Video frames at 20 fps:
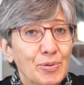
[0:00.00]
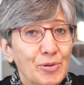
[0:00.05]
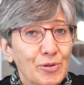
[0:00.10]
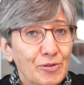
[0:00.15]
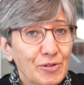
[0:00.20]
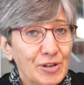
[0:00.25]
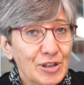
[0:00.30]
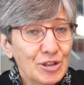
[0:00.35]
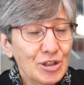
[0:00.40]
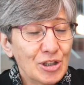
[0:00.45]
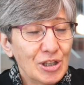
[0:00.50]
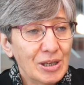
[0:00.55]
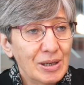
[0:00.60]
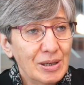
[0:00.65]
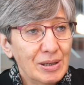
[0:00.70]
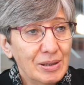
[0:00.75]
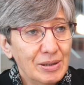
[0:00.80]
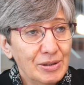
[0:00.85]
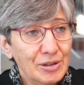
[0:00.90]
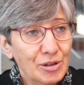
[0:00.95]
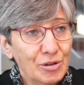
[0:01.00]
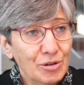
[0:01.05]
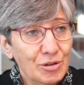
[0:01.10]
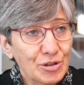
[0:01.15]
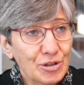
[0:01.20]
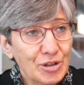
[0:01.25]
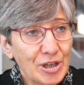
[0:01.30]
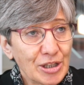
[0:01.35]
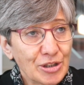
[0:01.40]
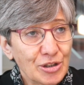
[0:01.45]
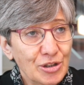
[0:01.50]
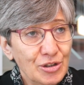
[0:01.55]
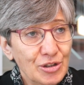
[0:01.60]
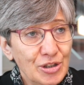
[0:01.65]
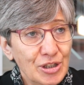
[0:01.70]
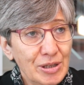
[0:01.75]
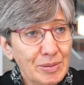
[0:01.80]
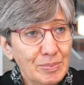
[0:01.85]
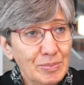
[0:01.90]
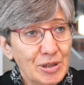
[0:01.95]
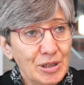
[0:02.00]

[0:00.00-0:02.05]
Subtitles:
Provincial Reconstruction Team.